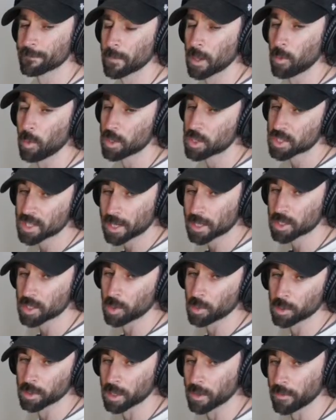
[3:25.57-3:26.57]
which is actually a
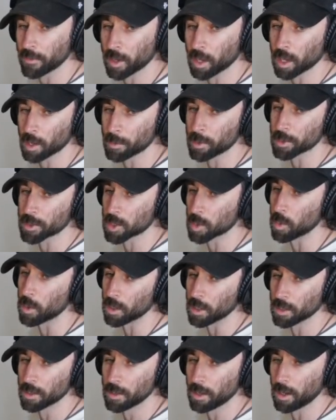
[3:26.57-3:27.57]
really valuable tool,